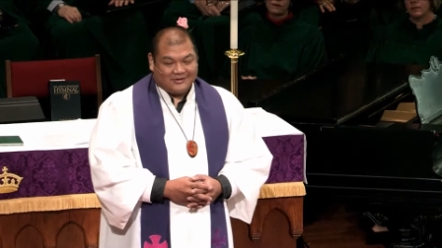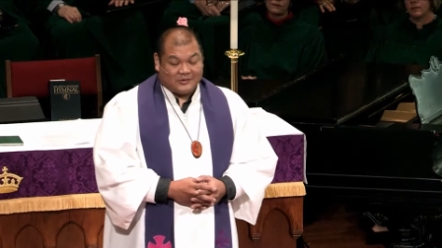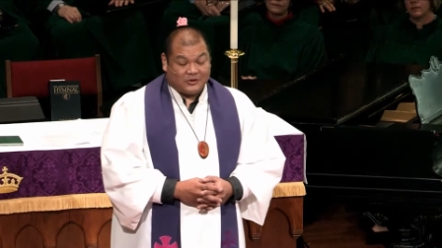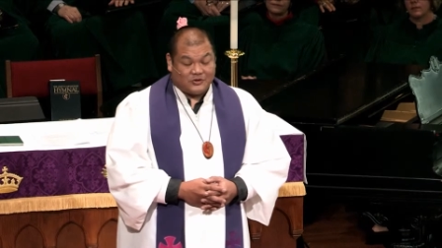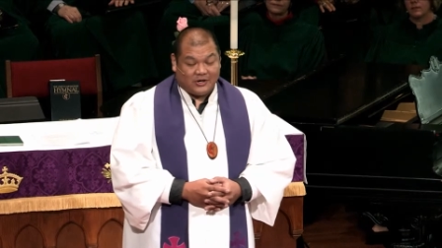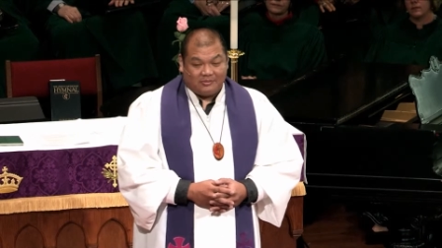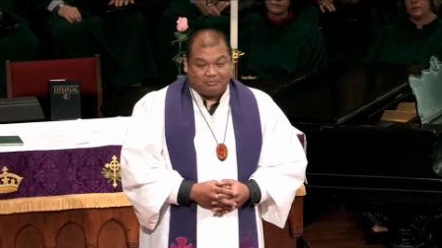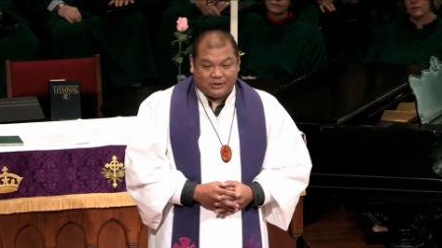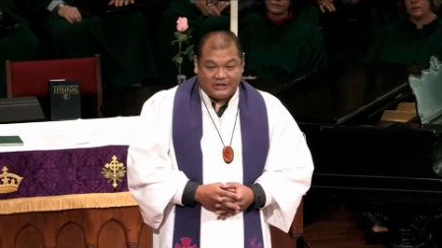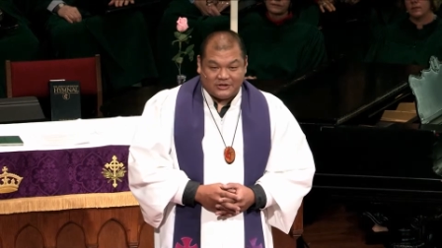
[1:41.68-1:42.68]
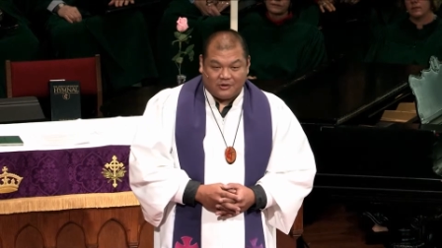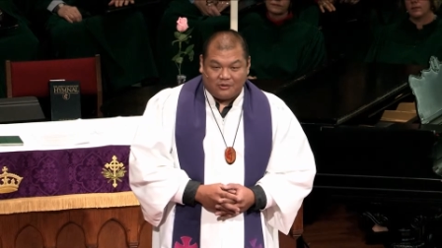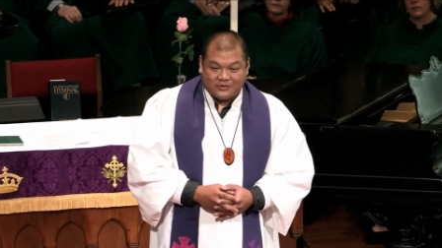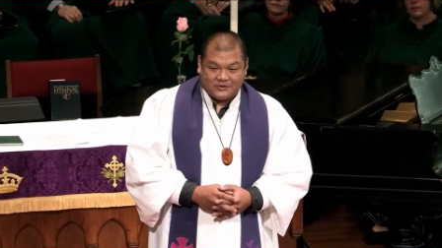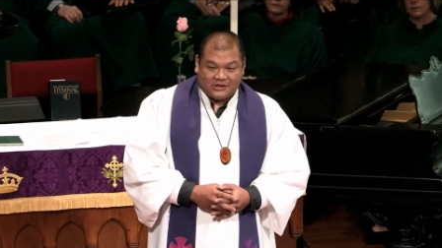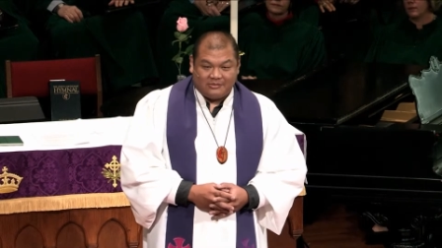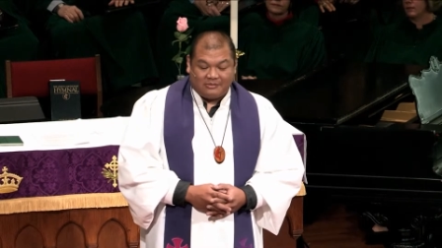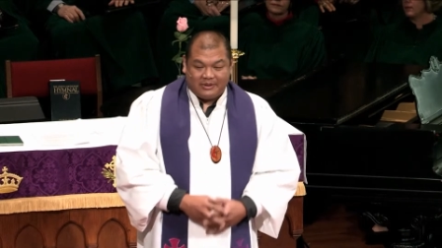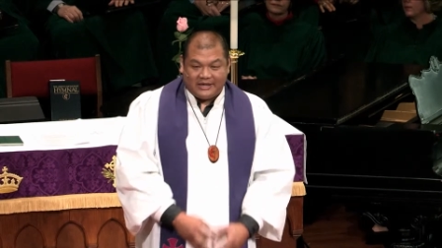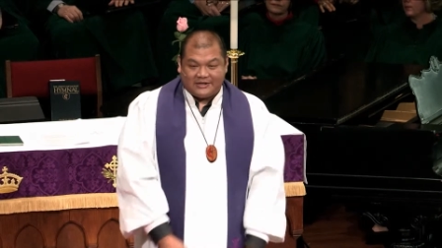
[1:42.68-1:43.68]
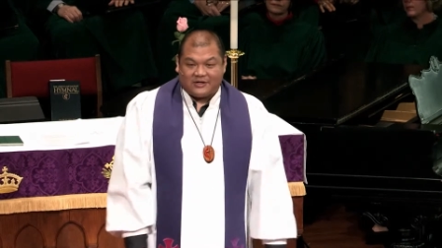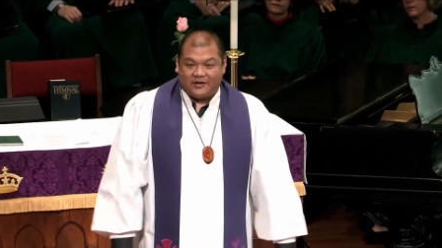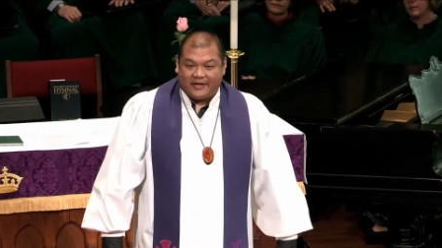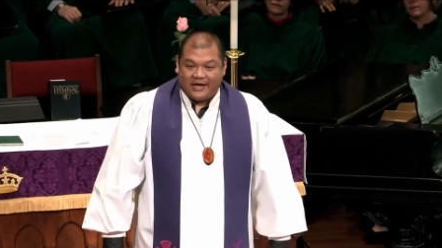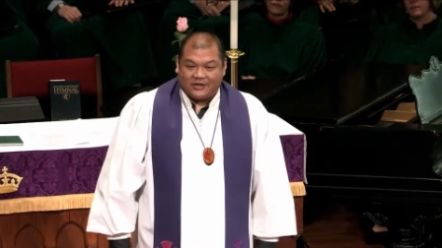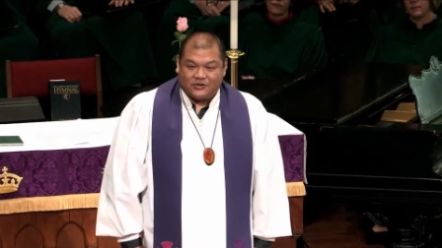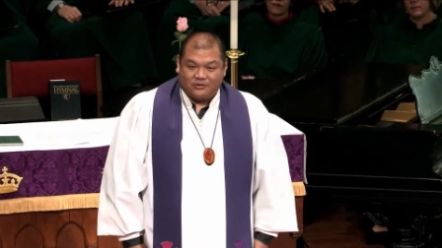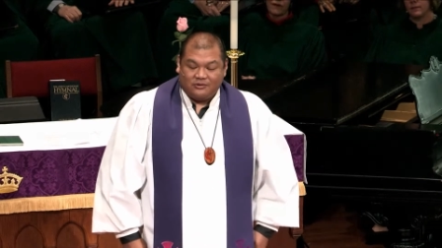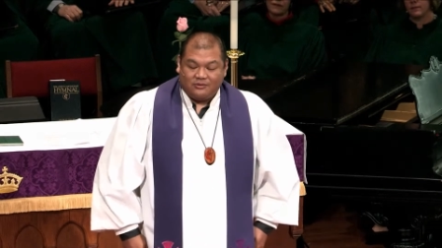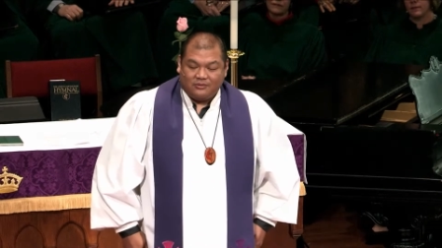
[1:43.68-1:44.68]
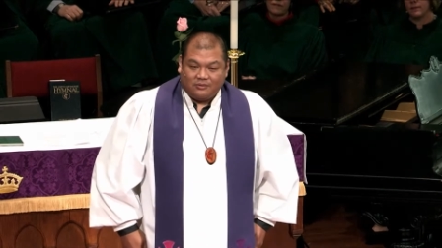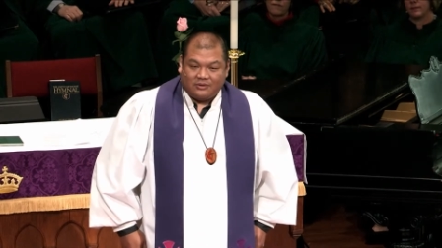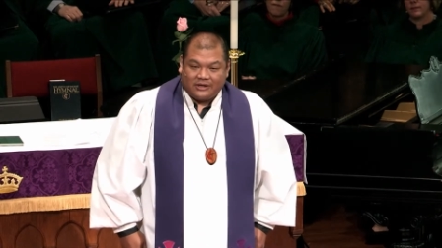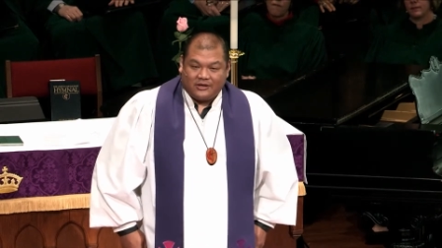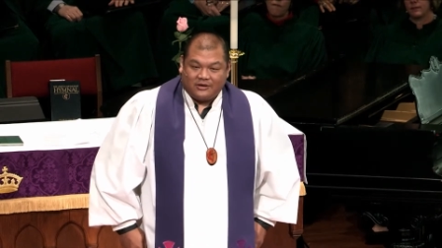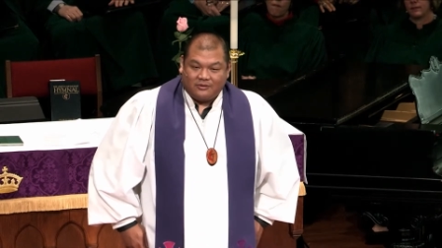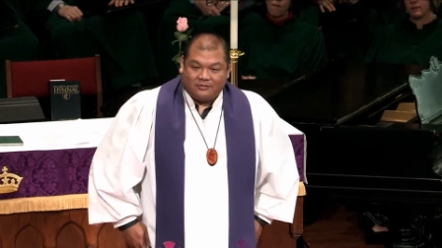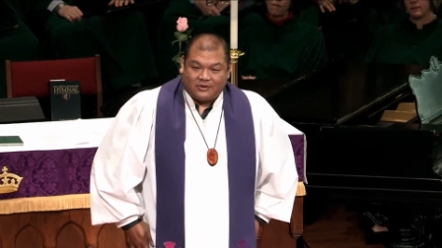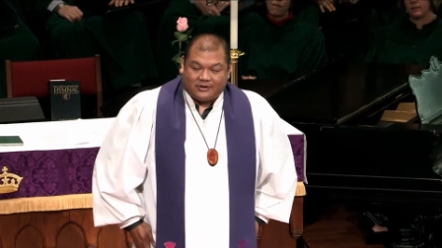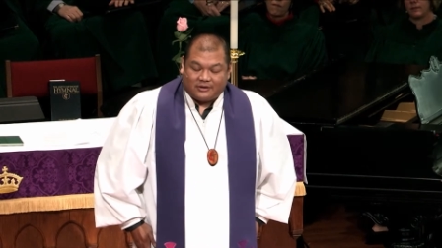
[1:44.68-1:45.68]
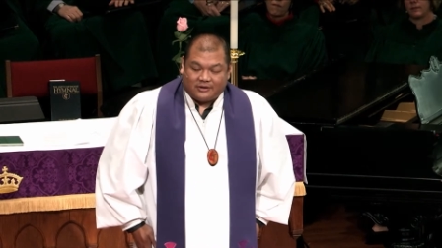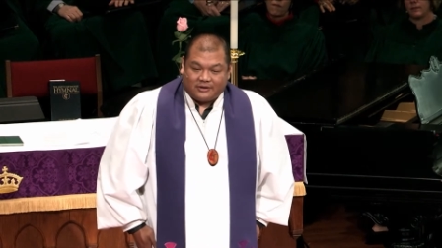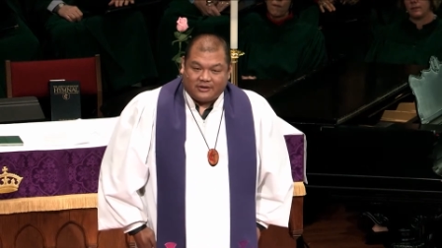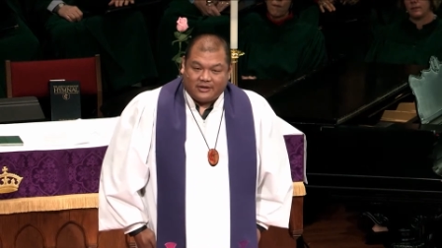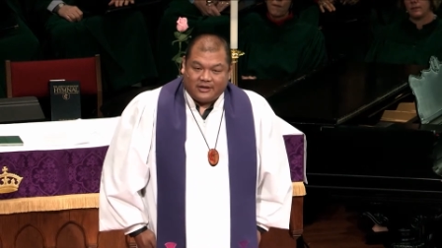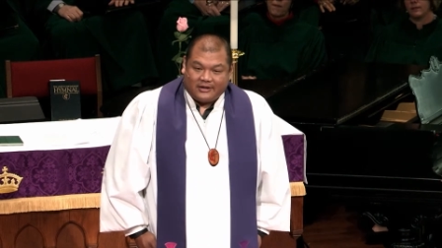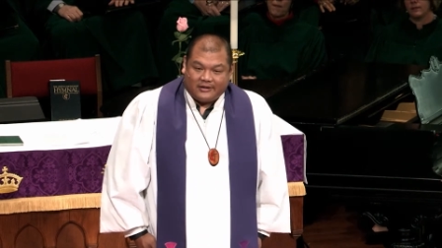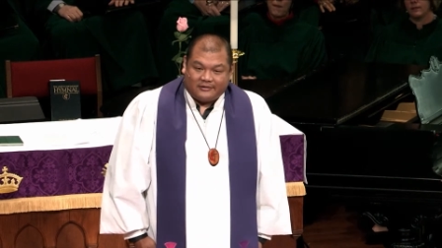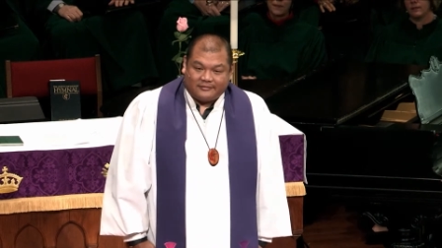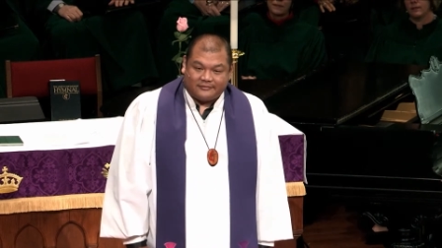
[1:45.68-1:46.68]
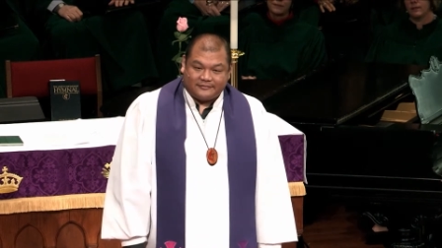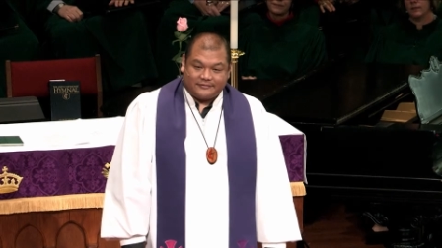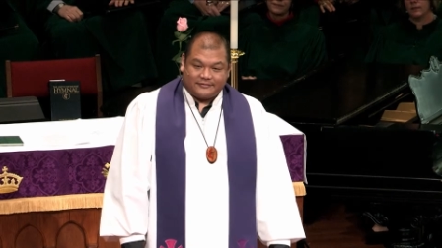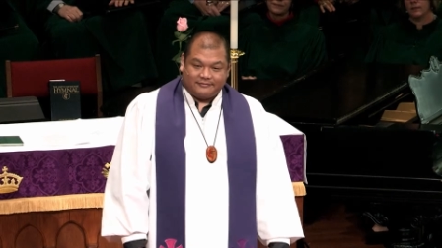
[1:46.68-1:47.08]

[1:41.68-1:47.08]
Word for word: So I'm going to try to preach a whole sermon based on that two letter word, of.